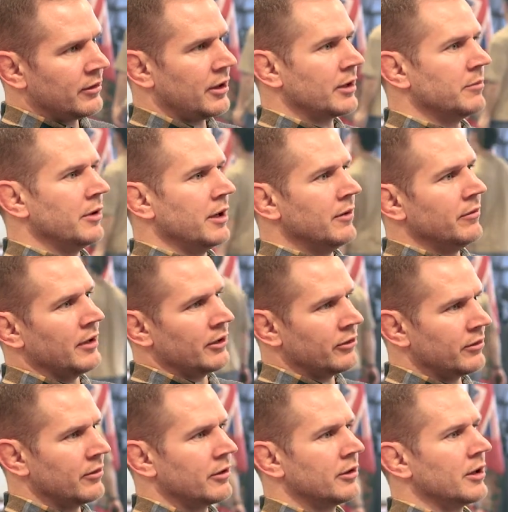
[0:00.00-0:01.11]
They're talking about
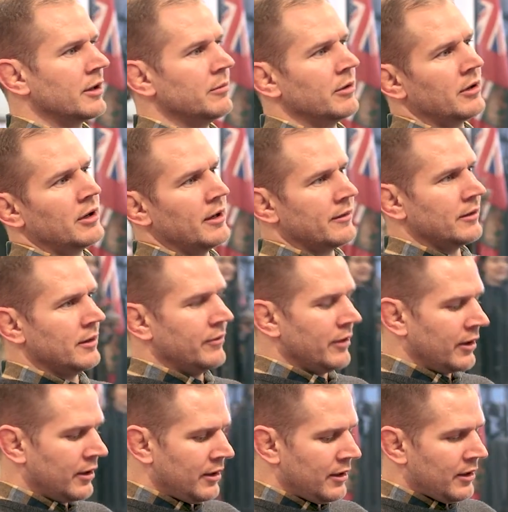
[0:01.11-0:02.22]
inflation. They're talking about cost of
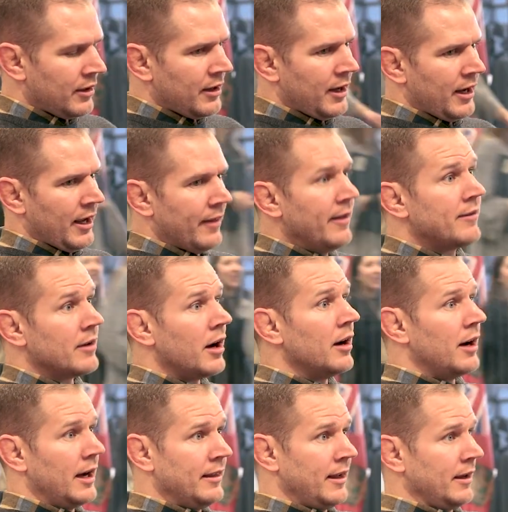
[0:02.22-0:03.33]
living. And this,
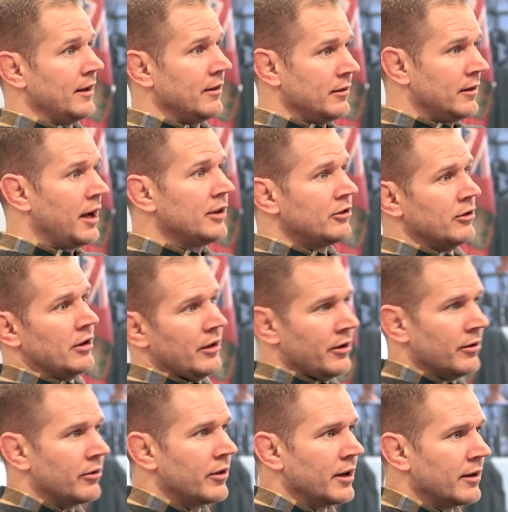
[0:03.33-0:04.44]
I think, touches on
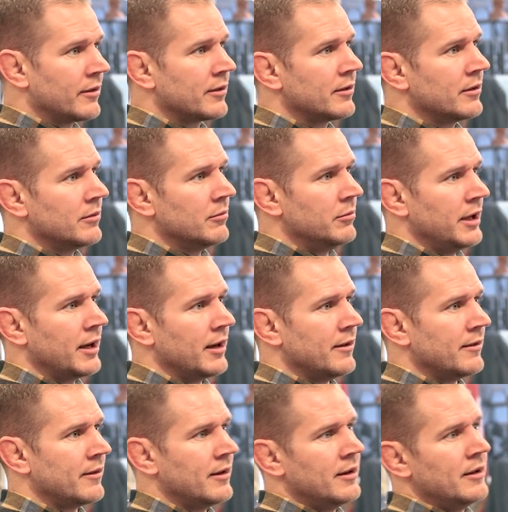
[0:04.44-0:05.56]
those things
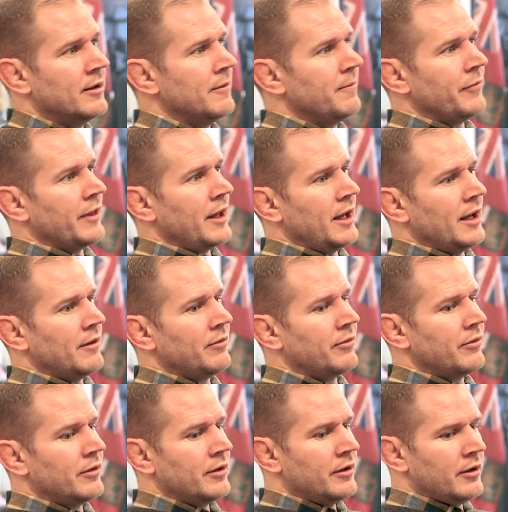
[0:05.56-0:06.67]
because
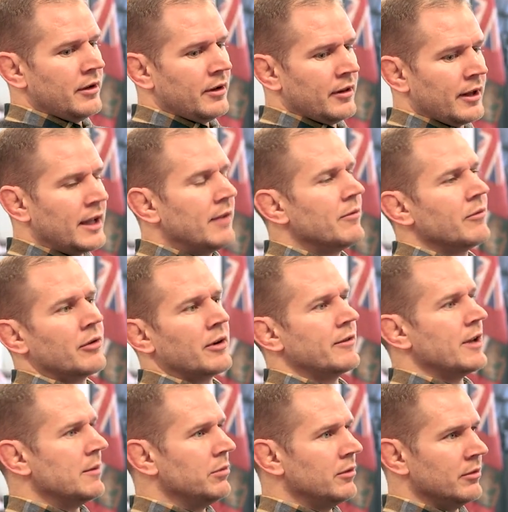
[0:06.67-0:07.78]
if, like, even for
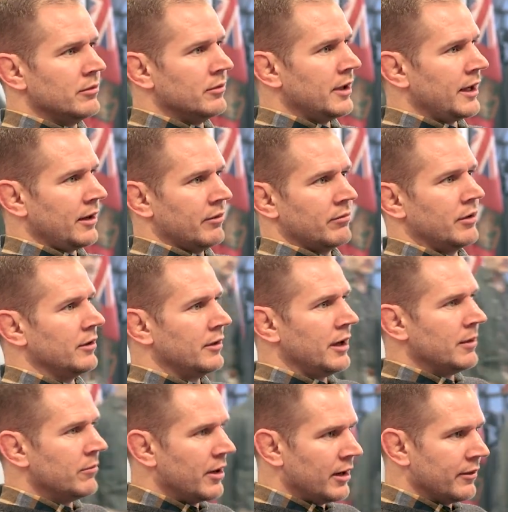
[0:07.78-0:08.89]
example, like
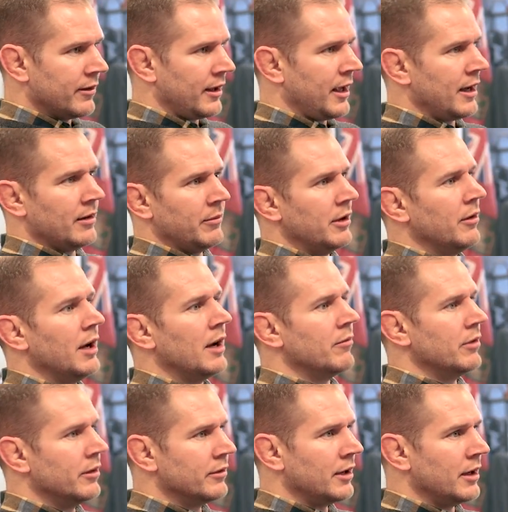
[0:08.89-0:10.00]
real-time rails in Canada, we don't have
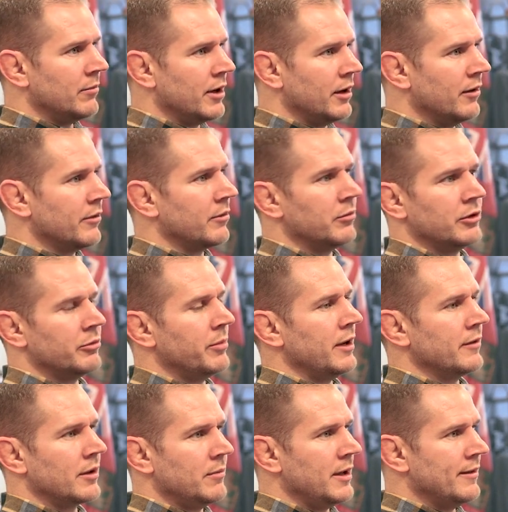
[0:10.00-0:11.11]
real-time rails, which
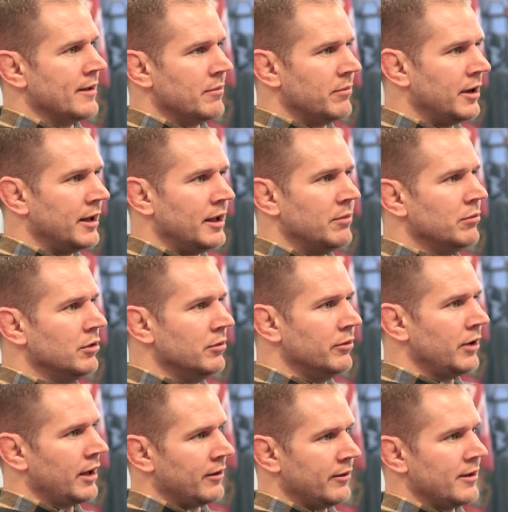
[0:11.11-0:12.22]
basically means that money
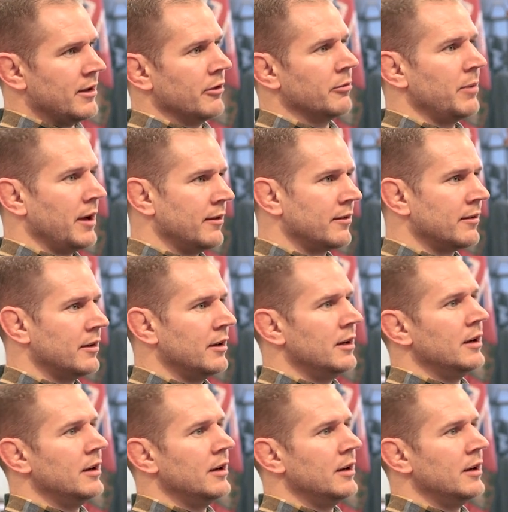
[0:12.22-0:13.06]
moves at a snail's pace.